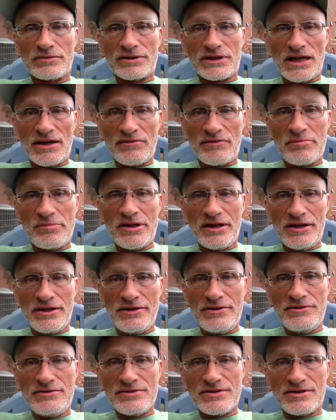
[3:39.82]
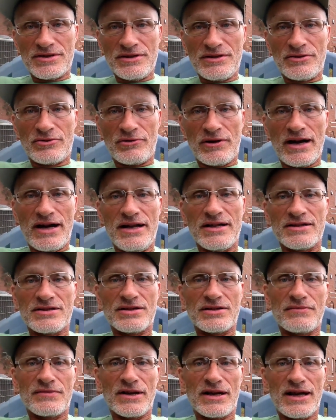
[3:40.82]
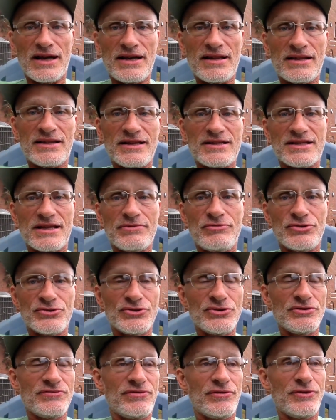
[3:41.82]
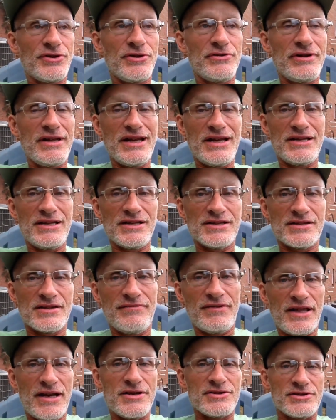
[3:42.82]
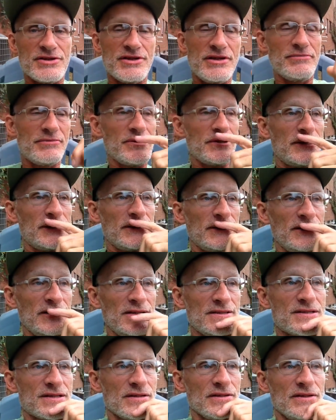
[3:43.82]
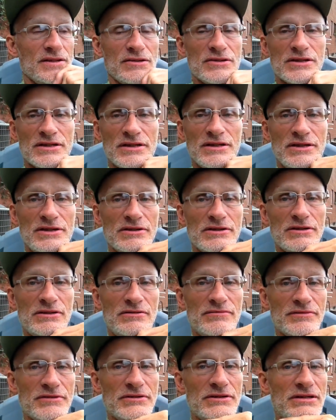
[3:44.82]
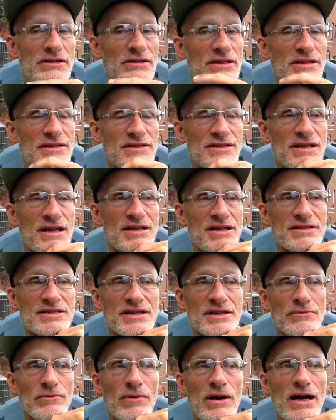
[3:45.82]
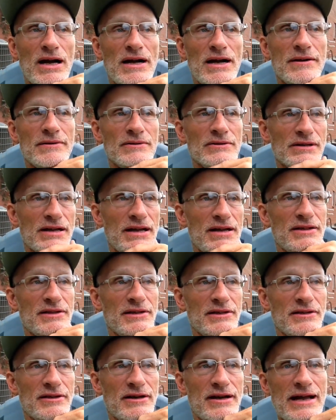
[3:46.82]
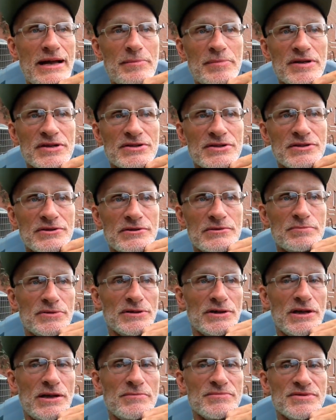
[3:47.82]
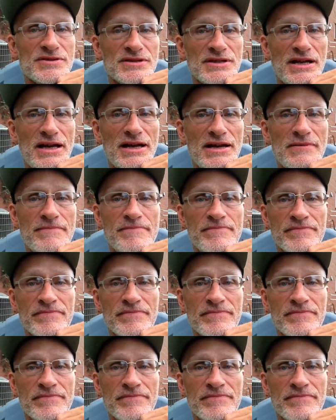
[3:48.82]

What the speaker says: government loans and grants, the kind of things they will do for you in a disadvantaged neighborhood. And let's look over it and see why. Okay, they're happy to put up, say,